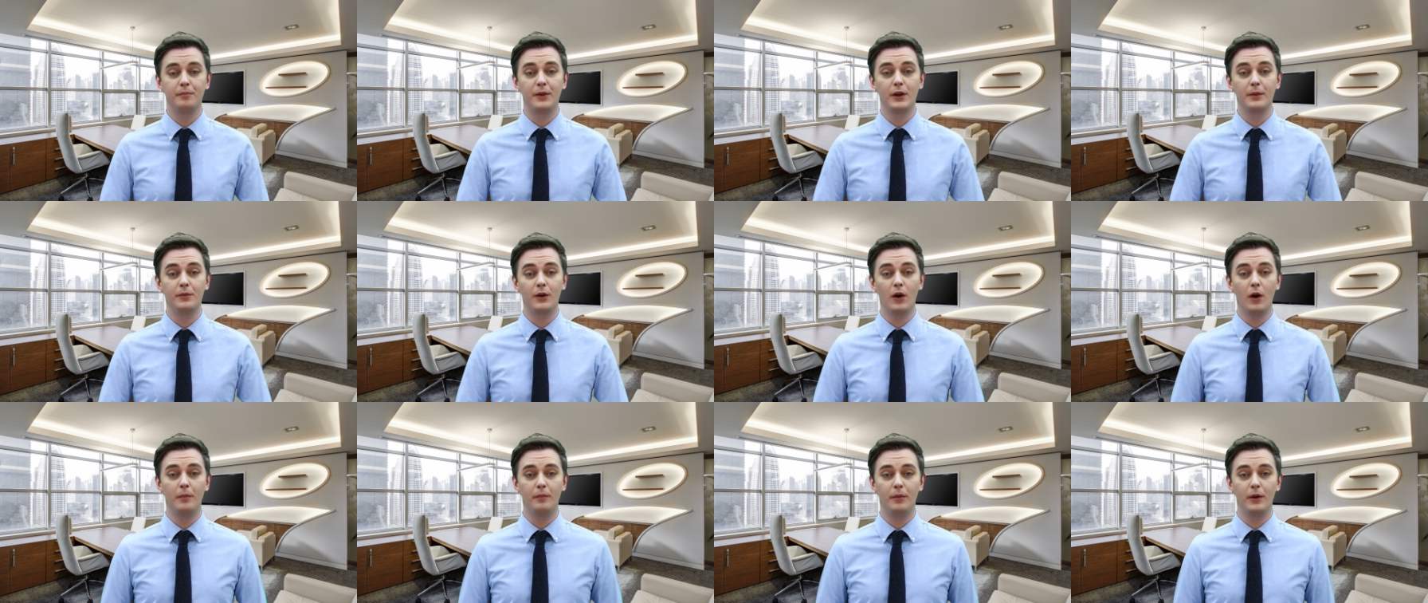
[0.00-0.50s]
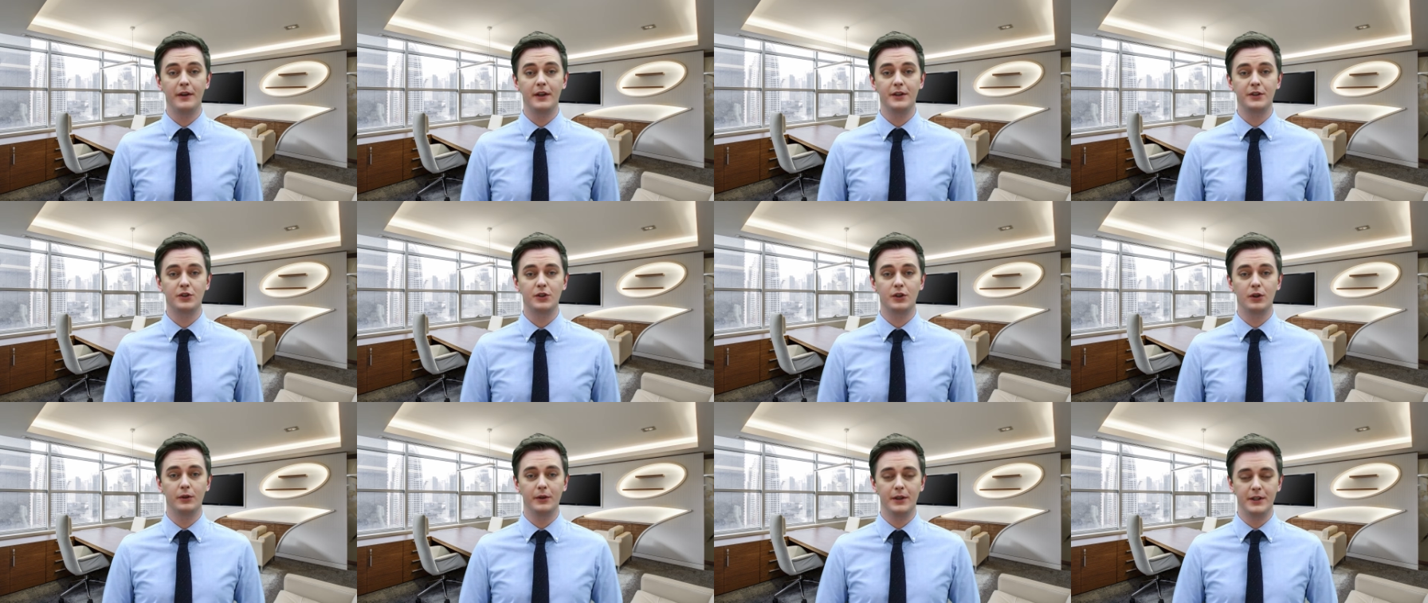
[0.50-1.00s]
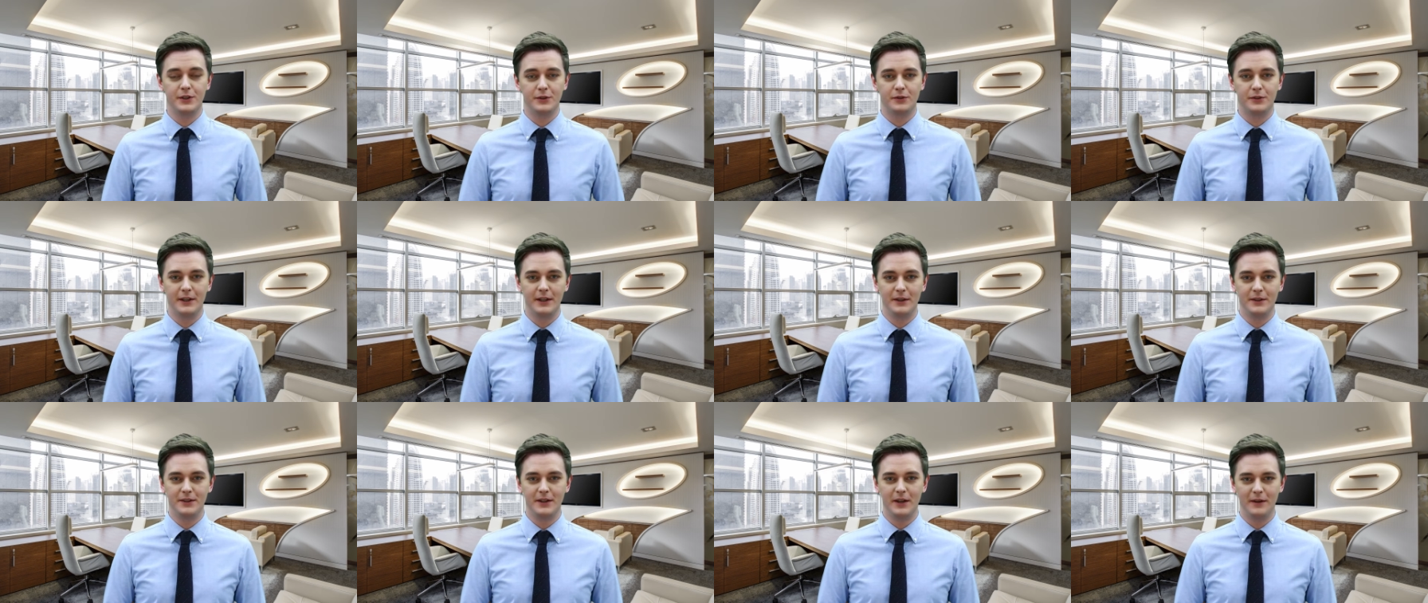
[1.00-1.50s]
But not with a
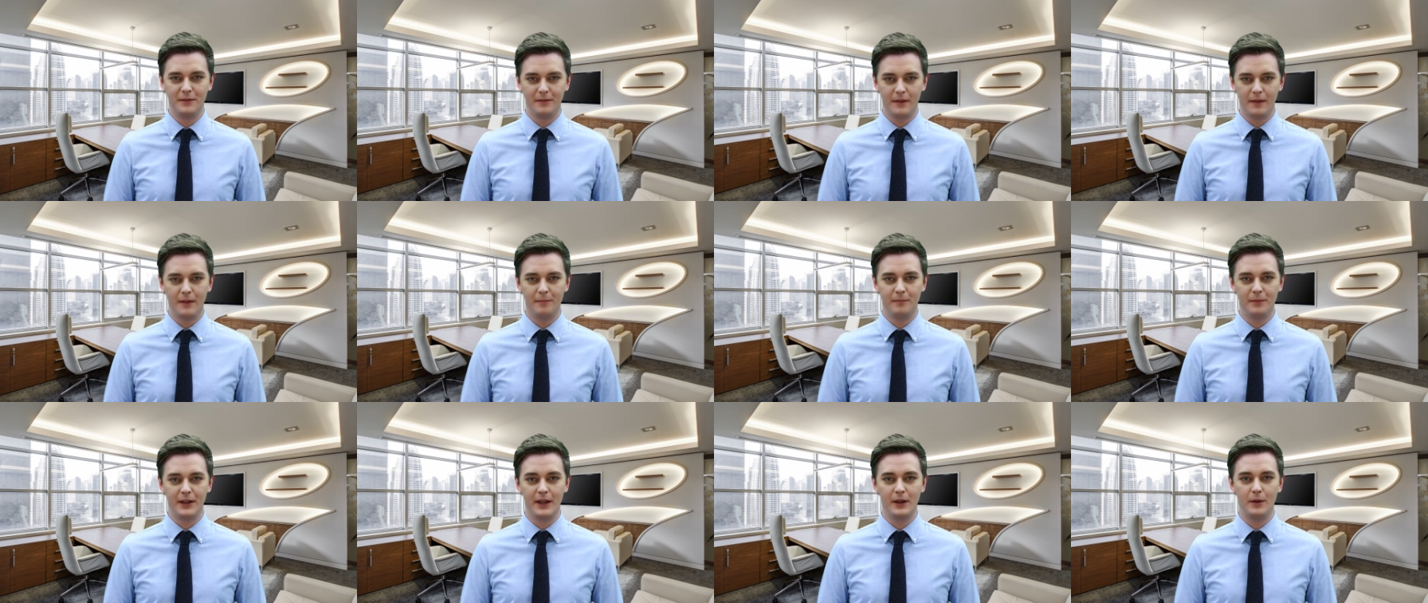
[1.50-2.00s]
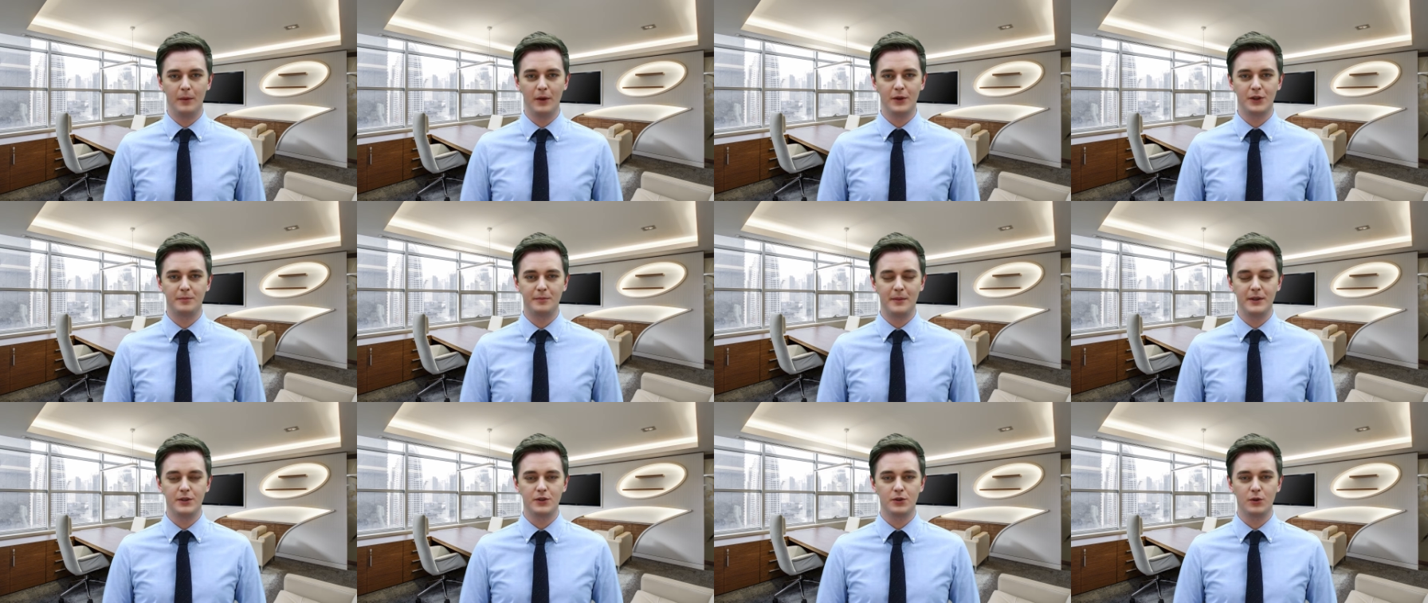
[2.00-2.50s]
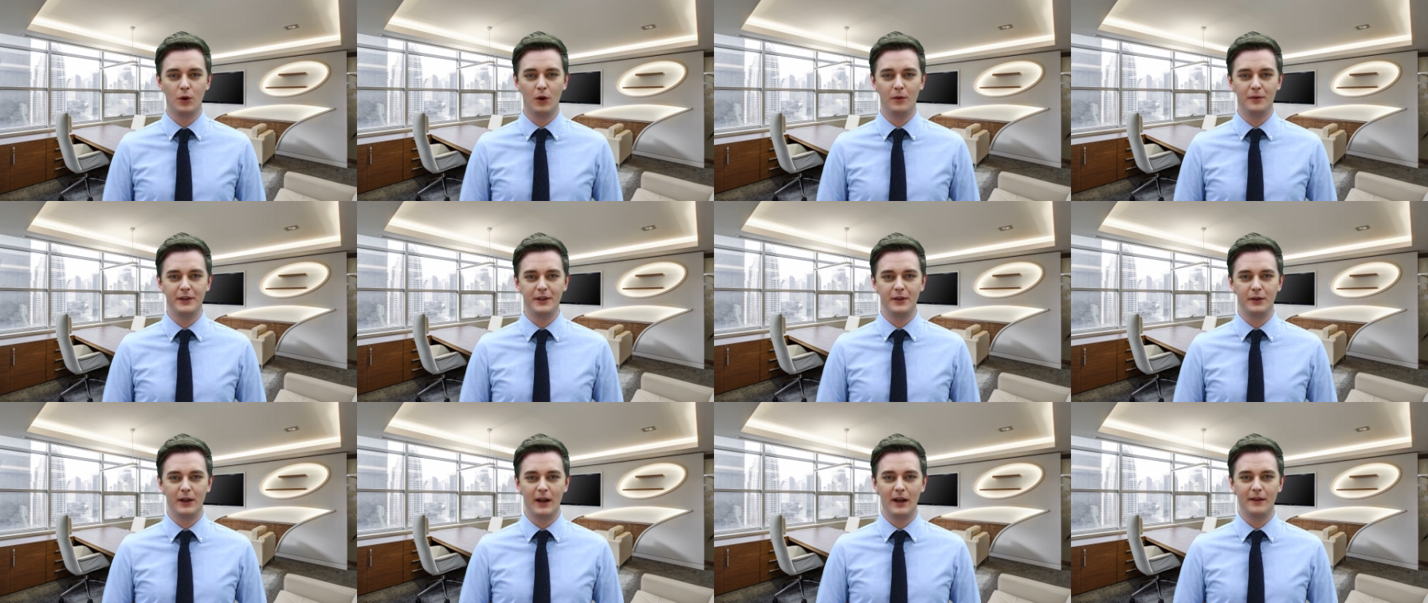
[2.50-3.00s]
tourist visa. You must be
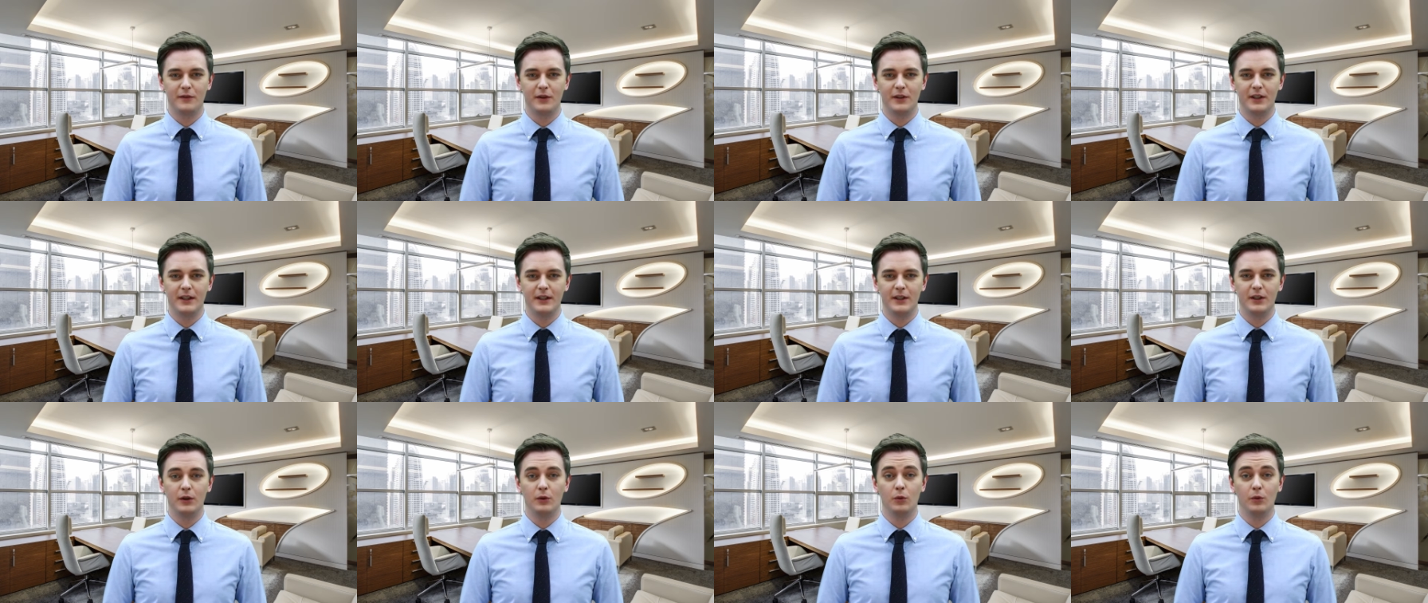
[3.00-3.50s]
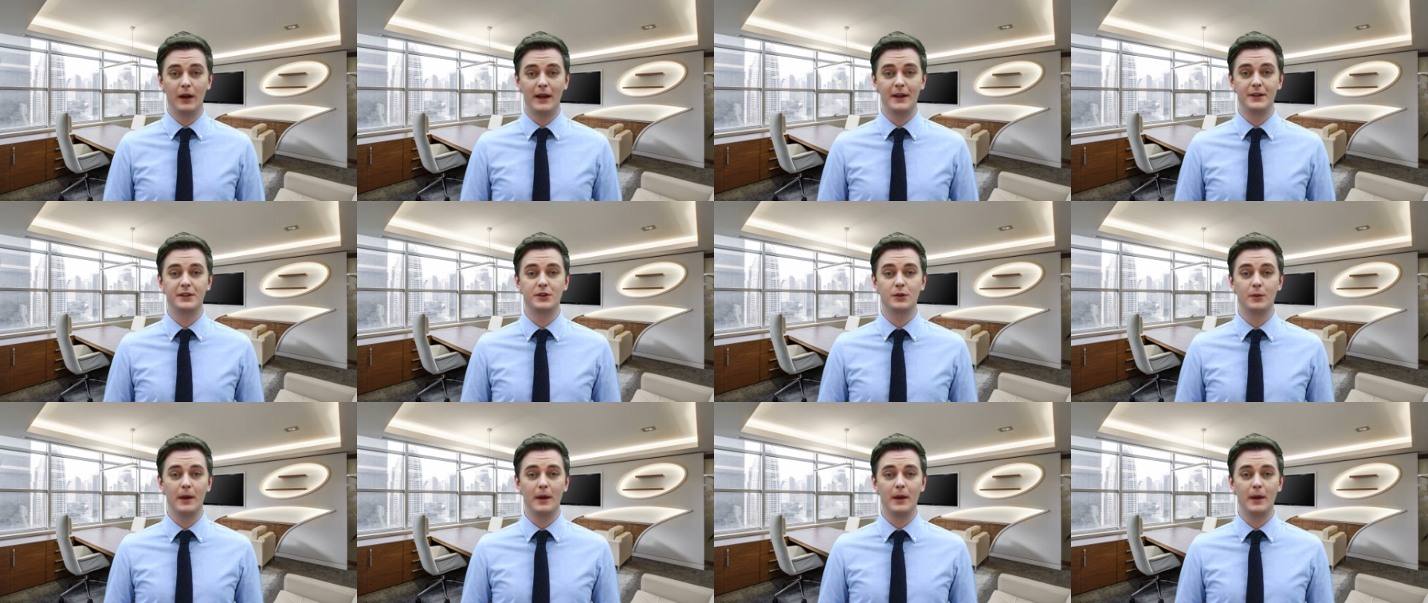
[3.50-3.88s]
sure that you have the legal right